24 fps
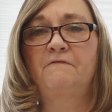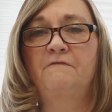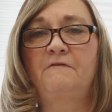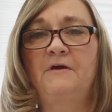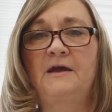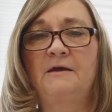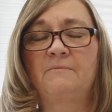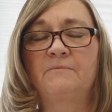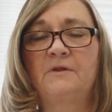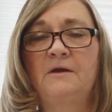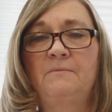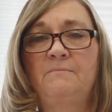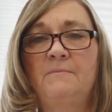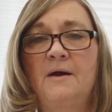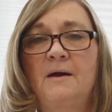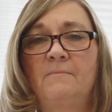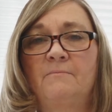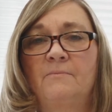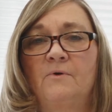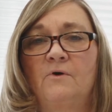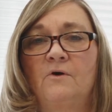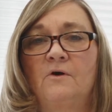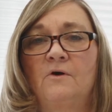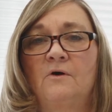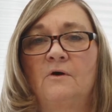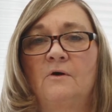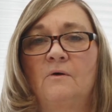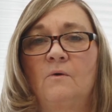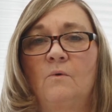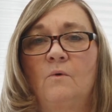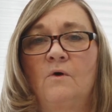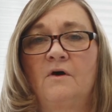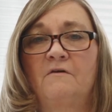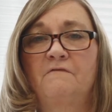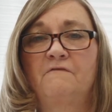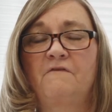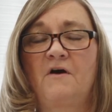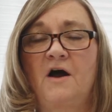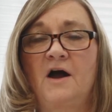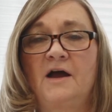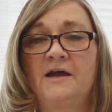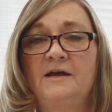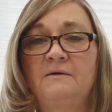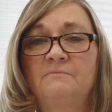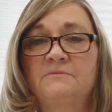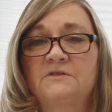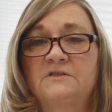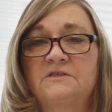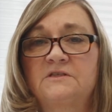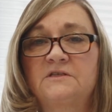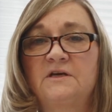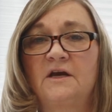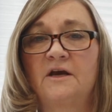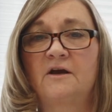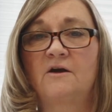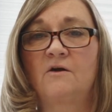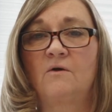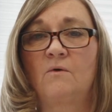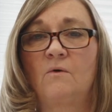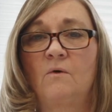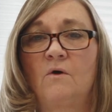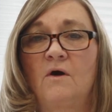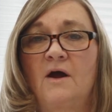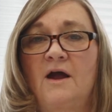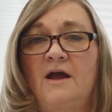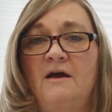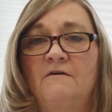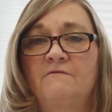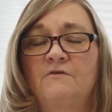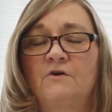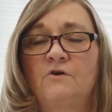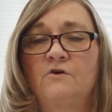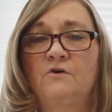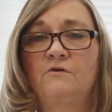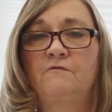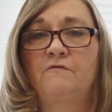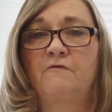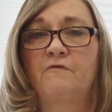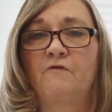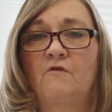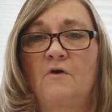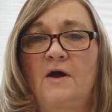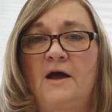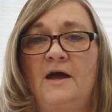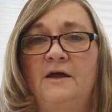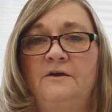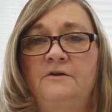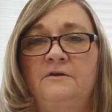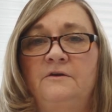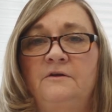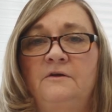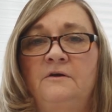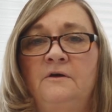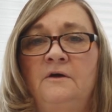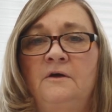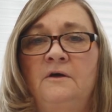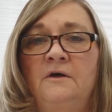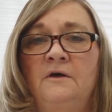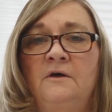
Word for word: family member or if I am sick or I have a good friend,